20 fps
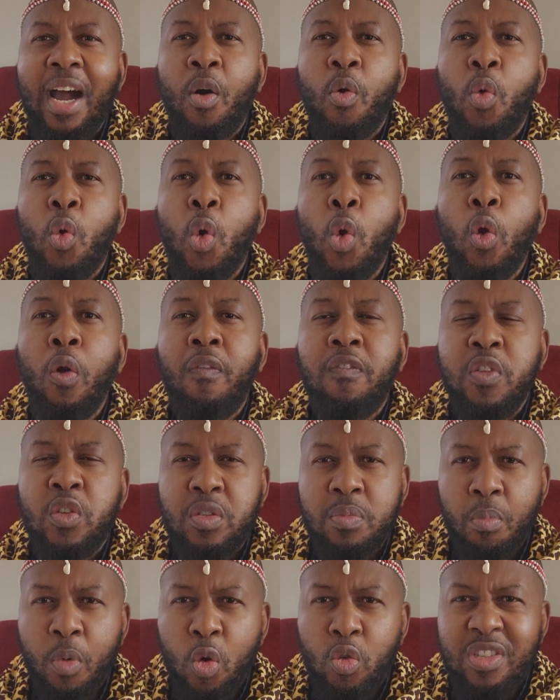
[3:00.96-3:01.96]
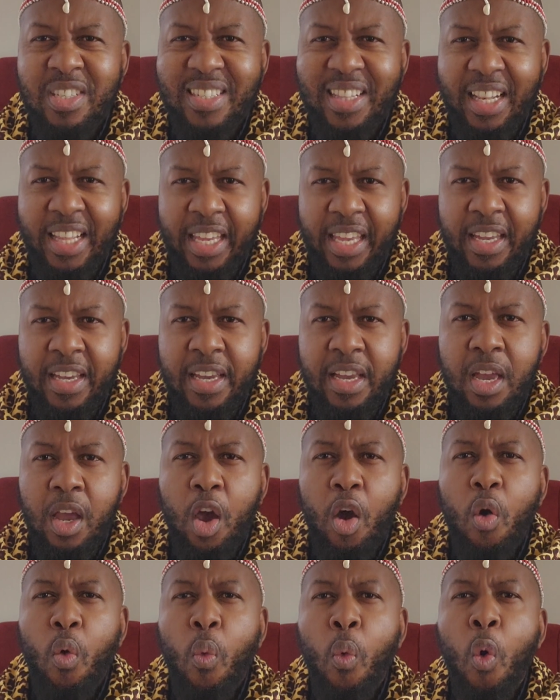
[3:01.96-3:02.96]
are wolves mostly.
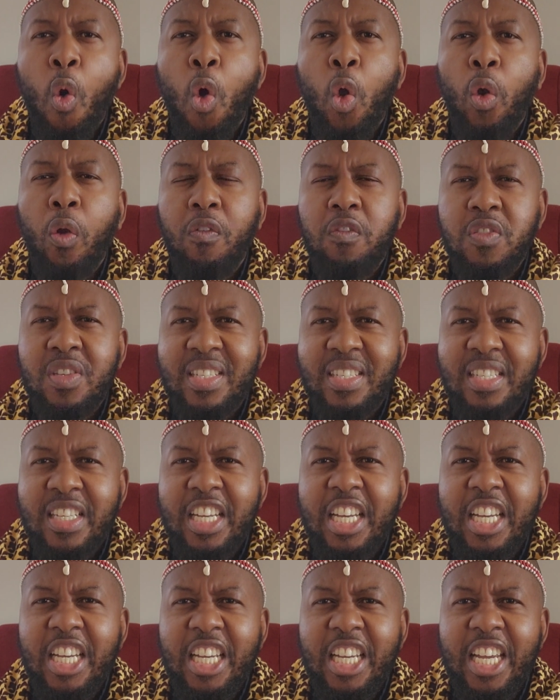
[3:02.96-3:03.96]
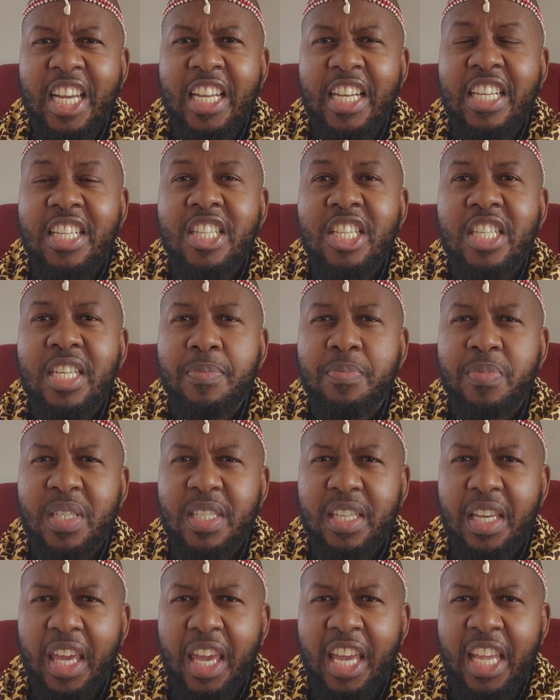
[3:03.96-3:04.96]
Wolves in
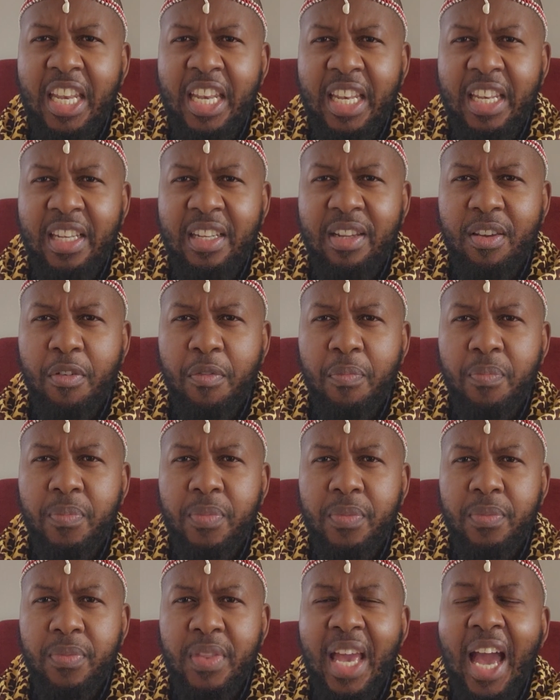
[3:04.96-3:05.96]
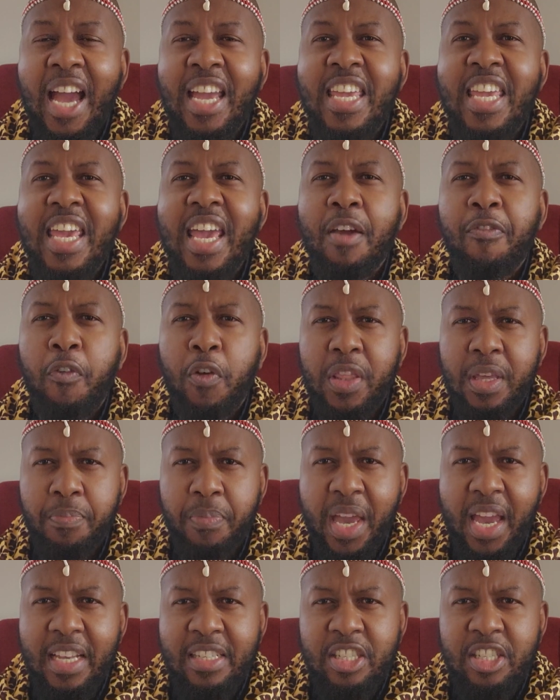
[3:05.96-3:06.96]
sheepskin. They are here for the
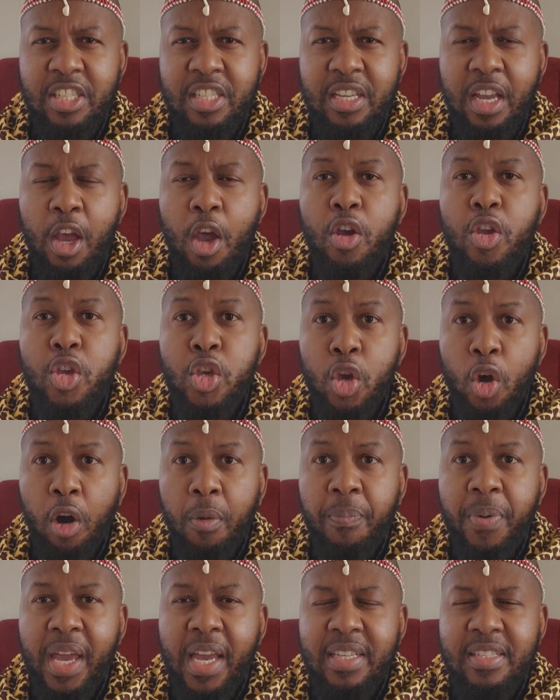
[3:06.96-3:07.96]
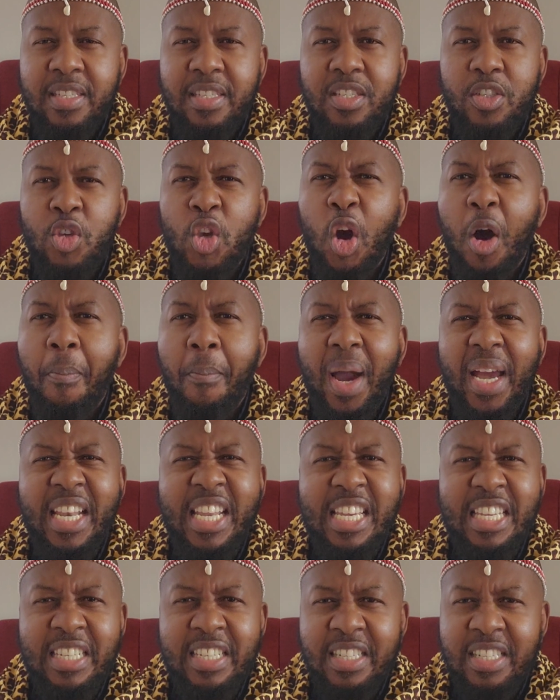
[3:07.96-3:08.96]
pests, your pests, your
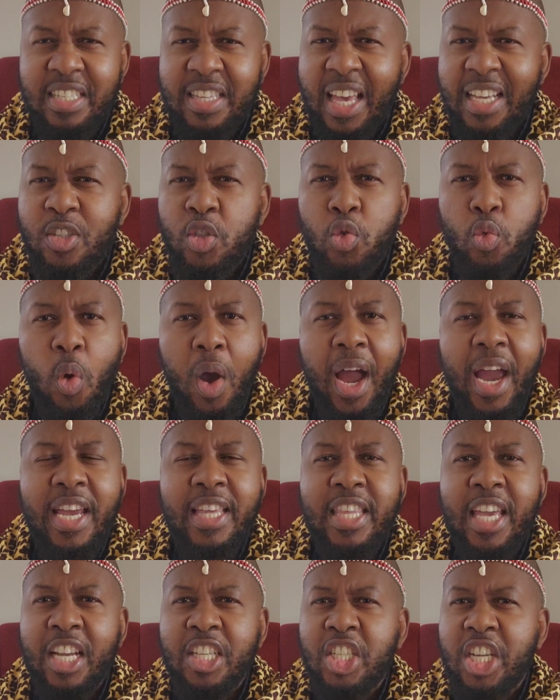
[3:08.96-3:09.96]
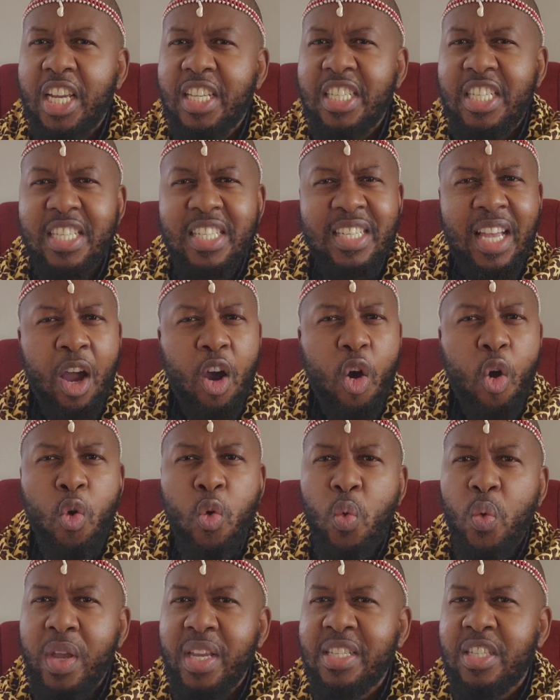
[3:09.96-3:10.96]
monies. That's why their churches are
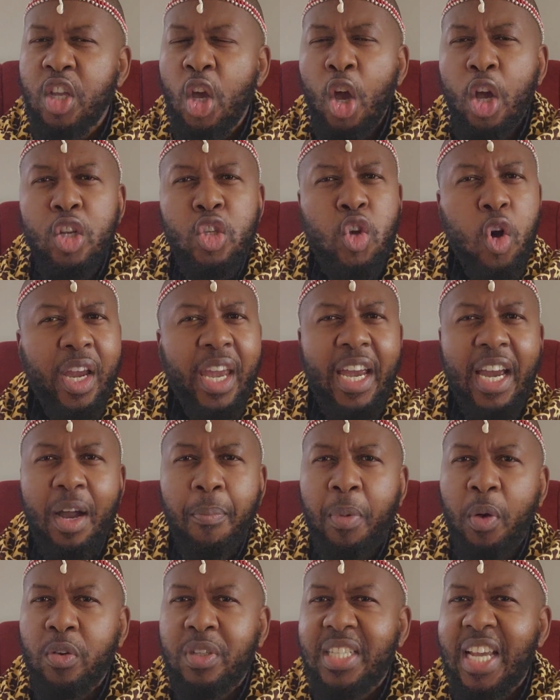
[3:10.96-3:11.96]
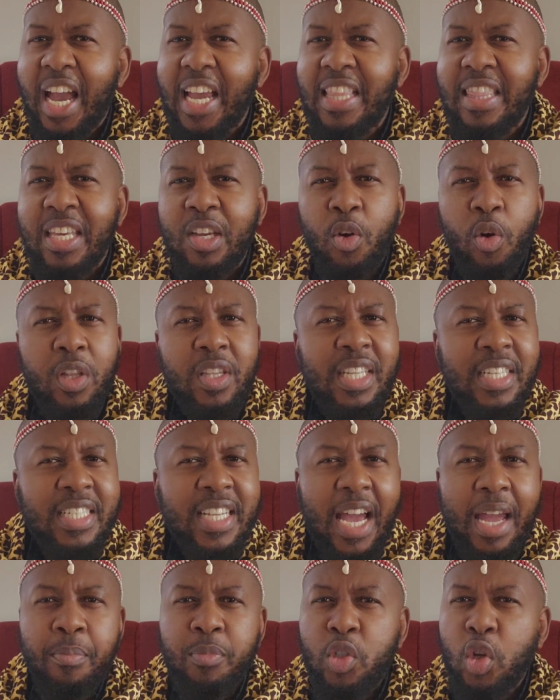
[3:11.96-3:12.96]
always talking about tithing all the
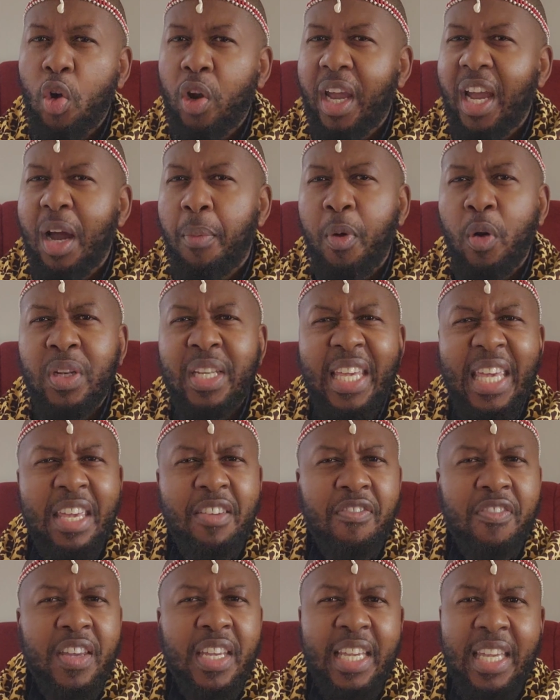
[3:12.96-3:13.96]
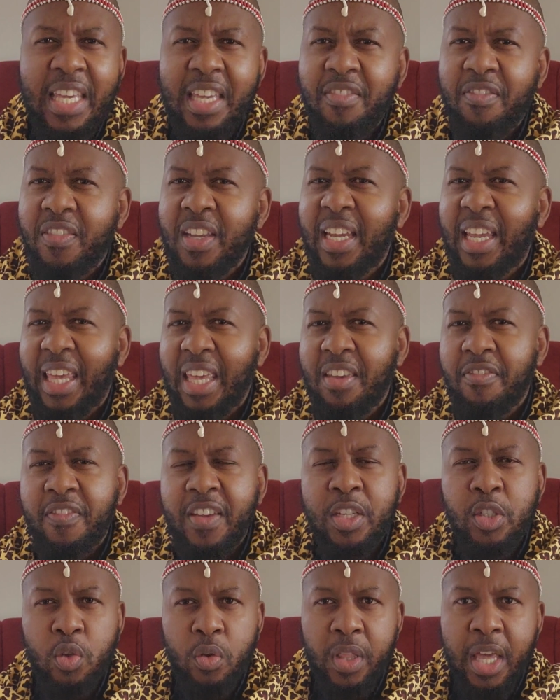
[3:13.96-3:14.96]
time, talking about giving, giving,
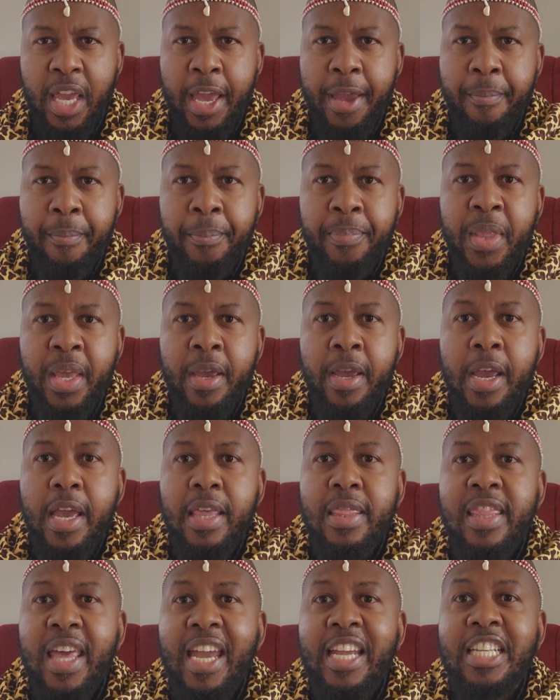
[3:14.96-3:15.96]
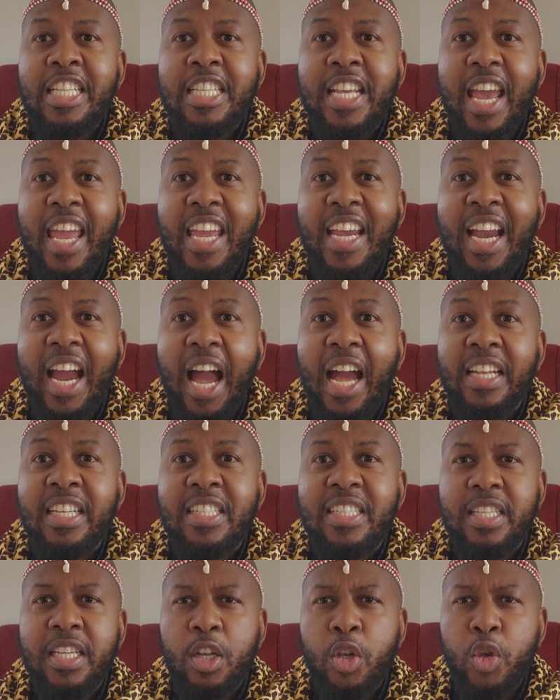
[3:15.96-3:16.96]
giving to them. They take
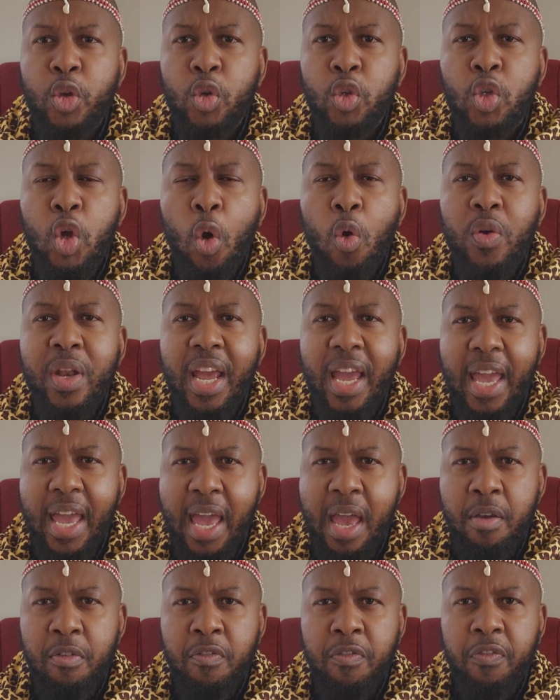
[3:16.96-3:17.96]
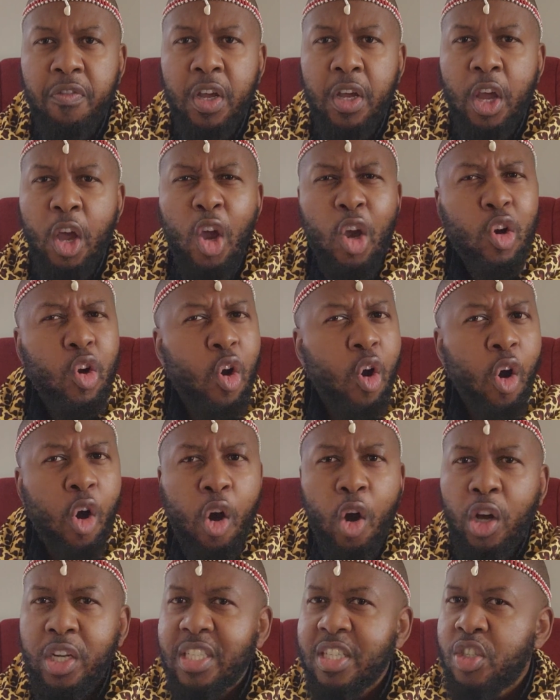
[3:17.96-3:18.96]
until you don't have.
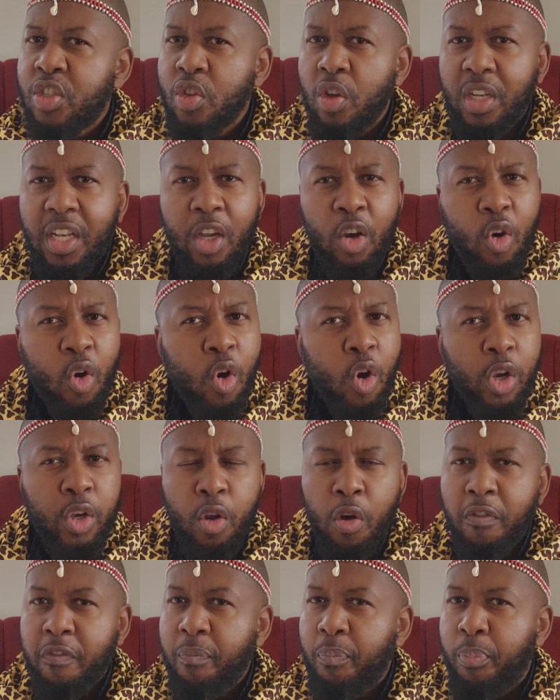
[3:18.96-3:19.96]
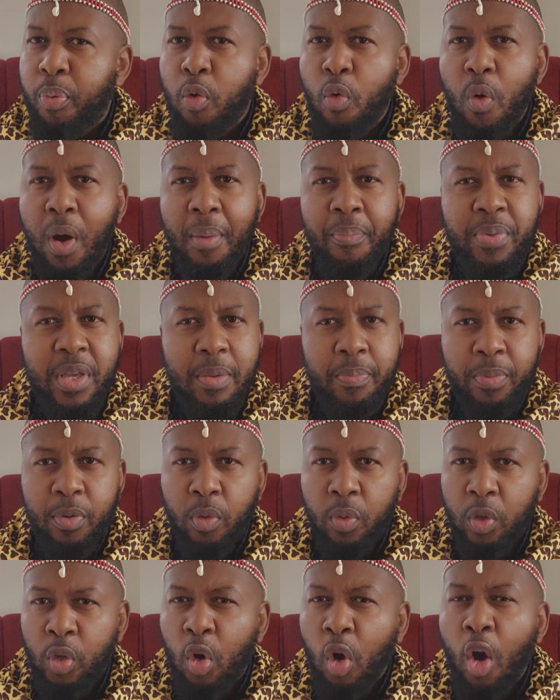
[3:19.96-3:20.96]
God is not a God of poor
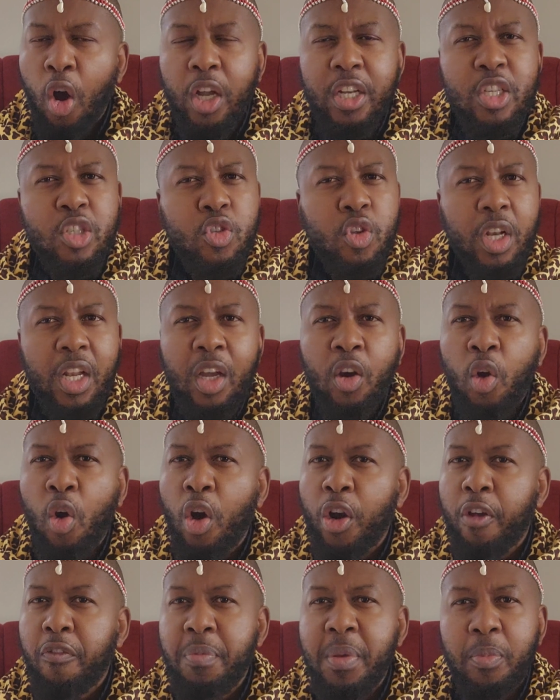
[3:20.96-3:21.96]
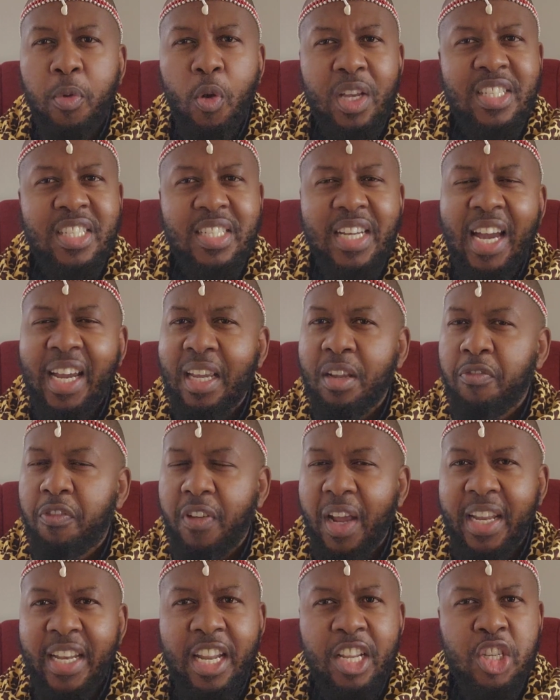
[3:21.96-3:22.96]
people. God is not a God of people who are struggling
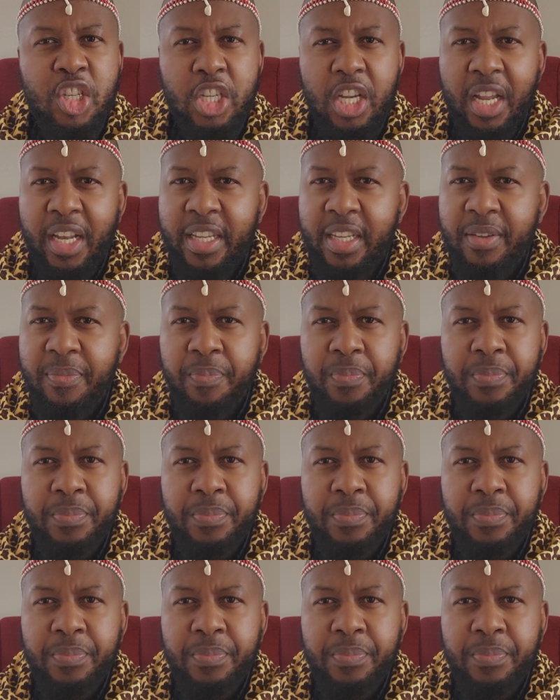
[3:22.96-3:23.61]
financially.